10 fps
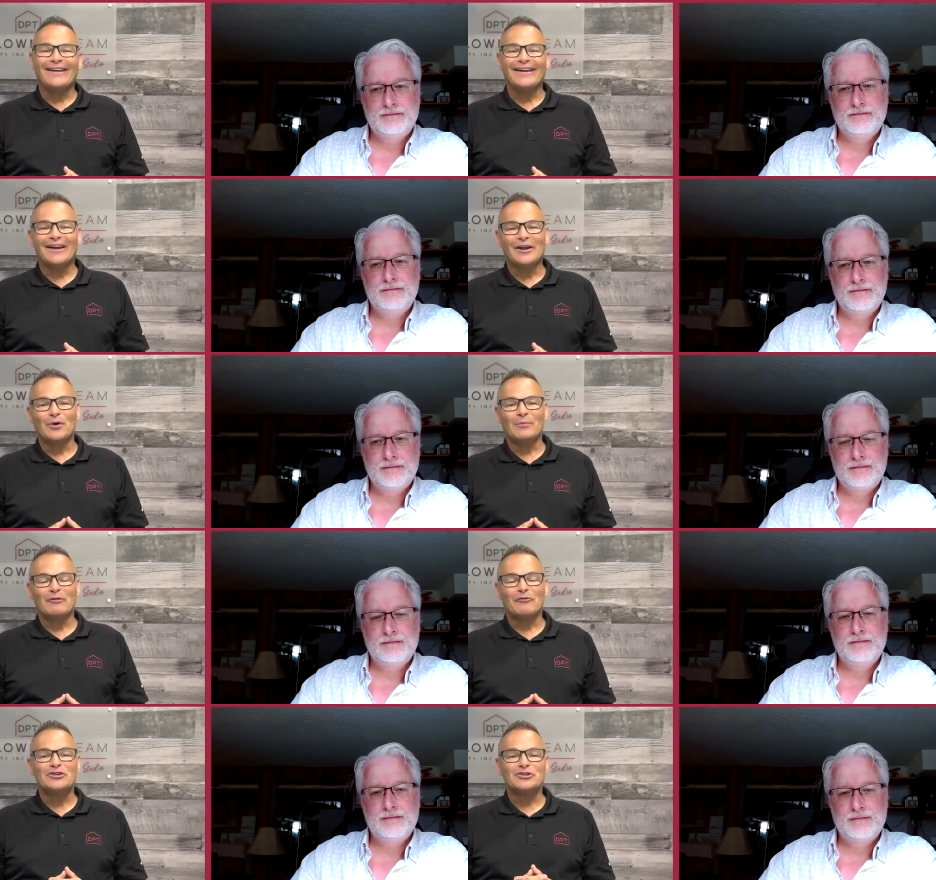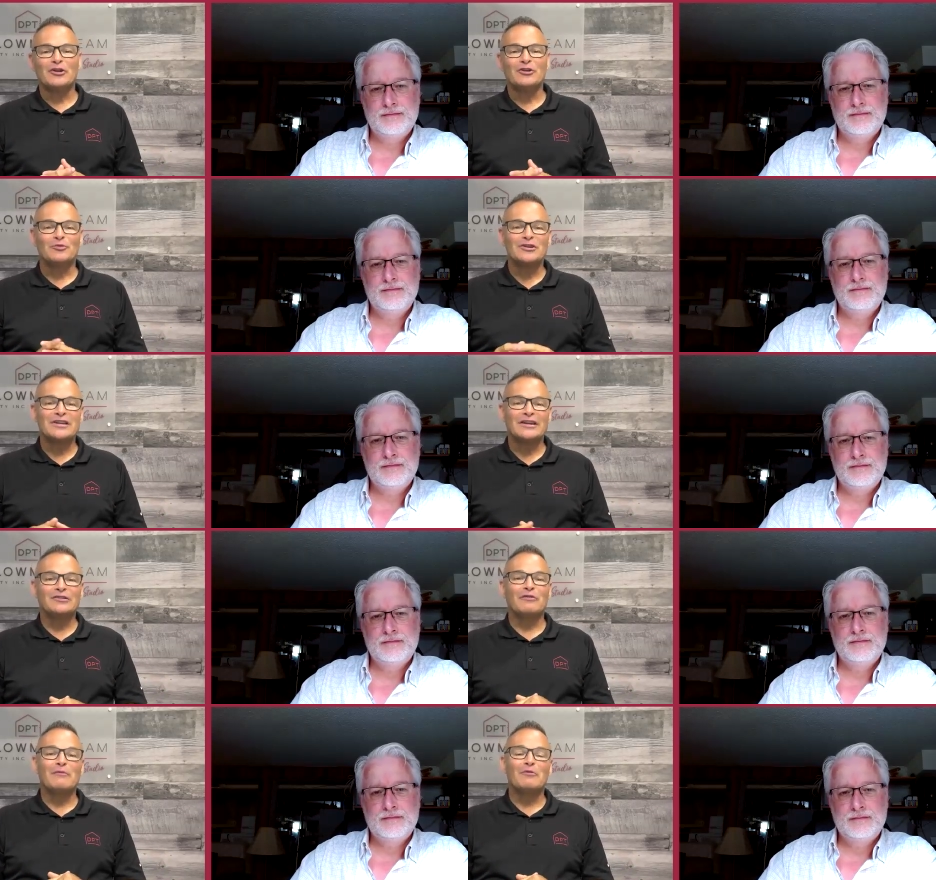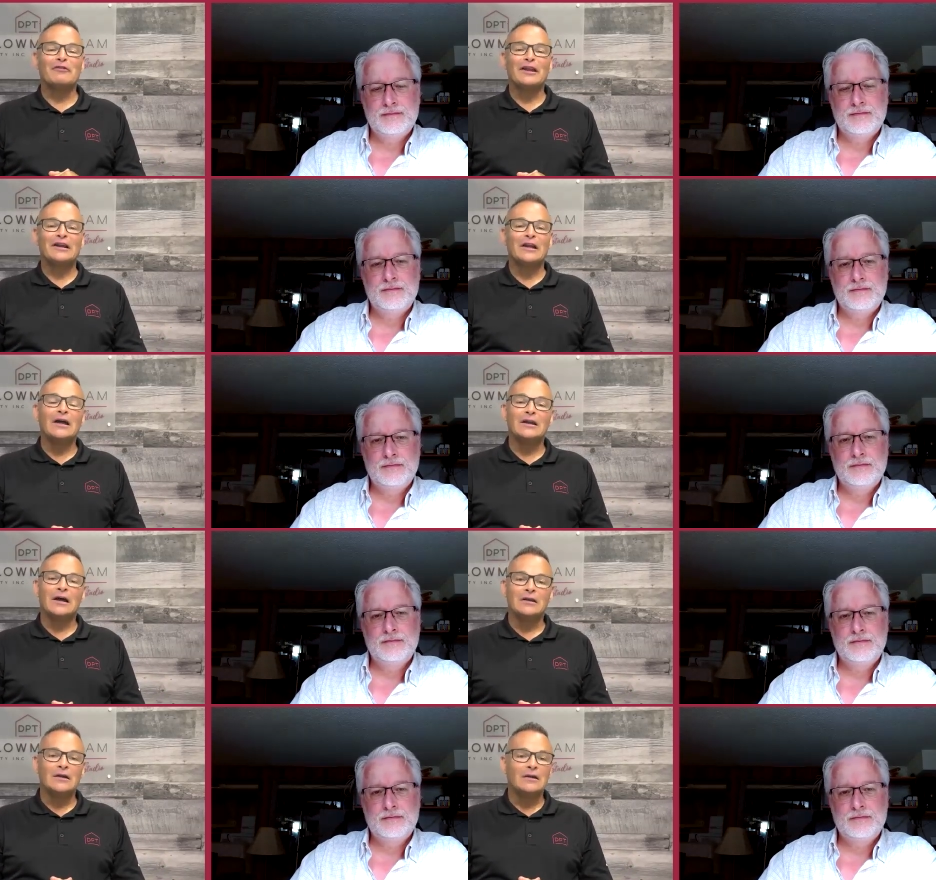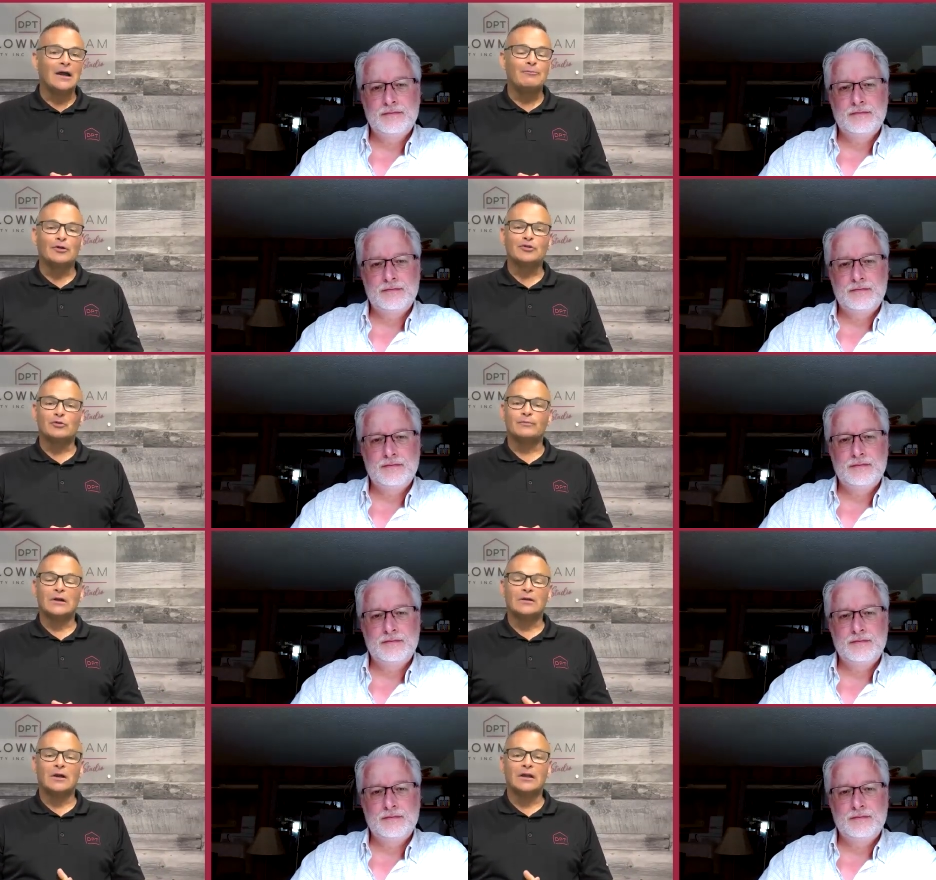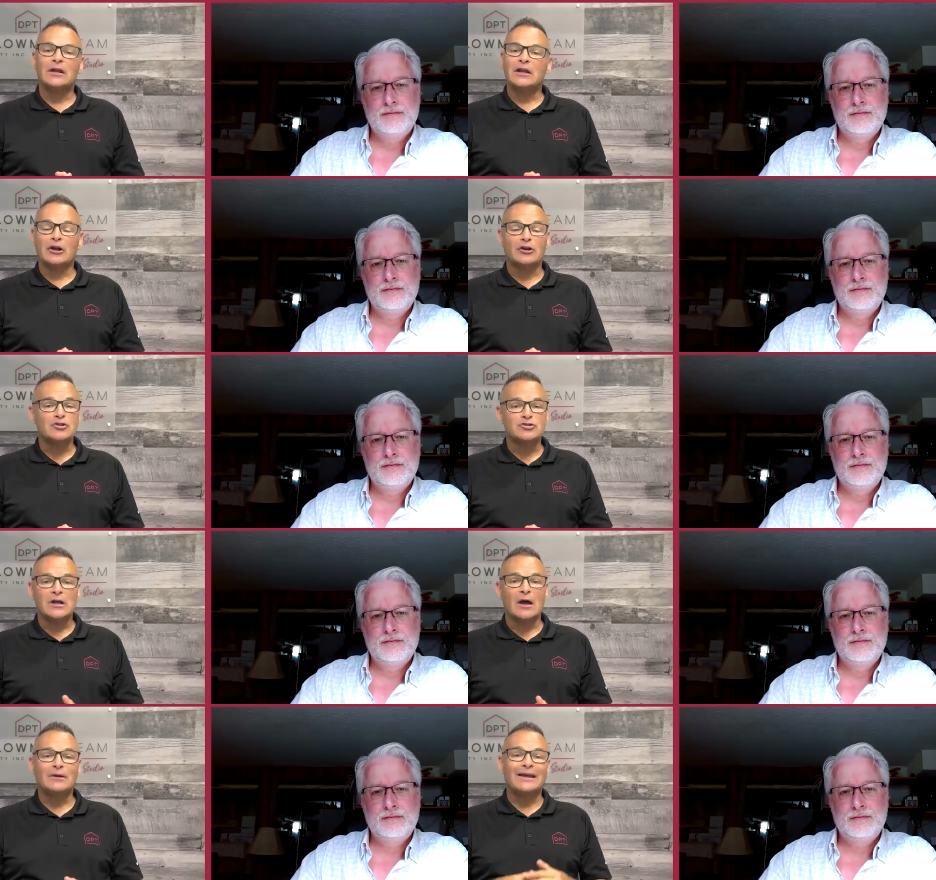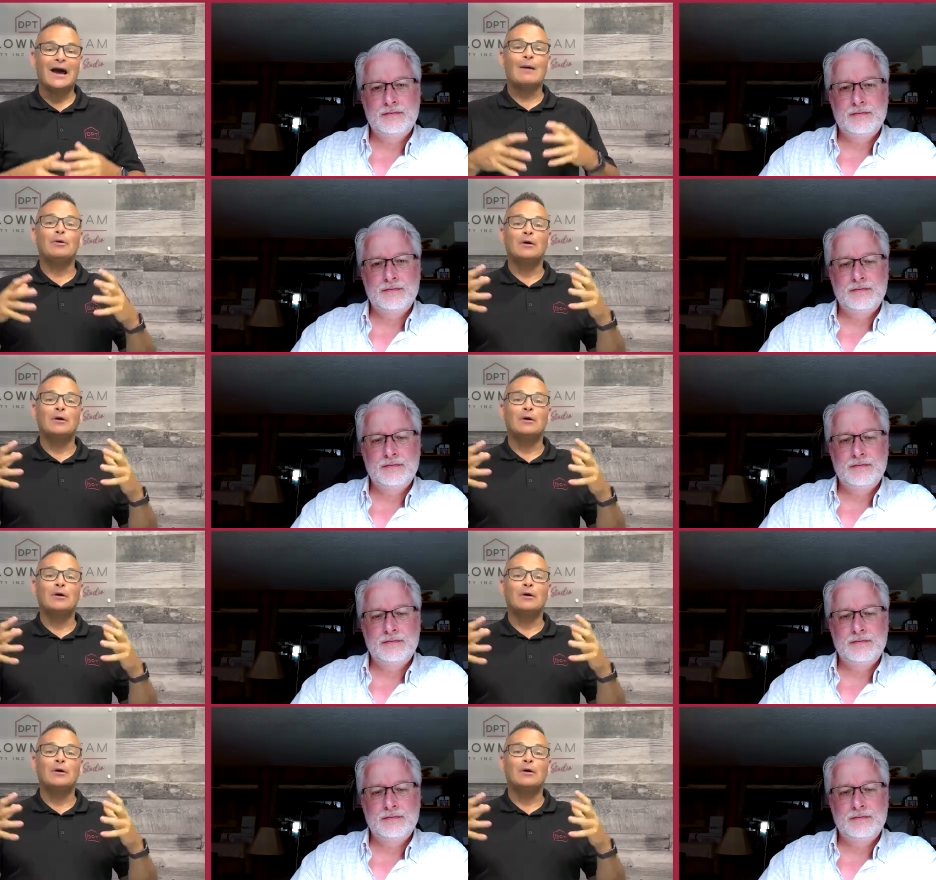Speaker 1: Uh, when, before I started in real estate in November of '89, I, I built a, uh, a, heating and air conditioning company up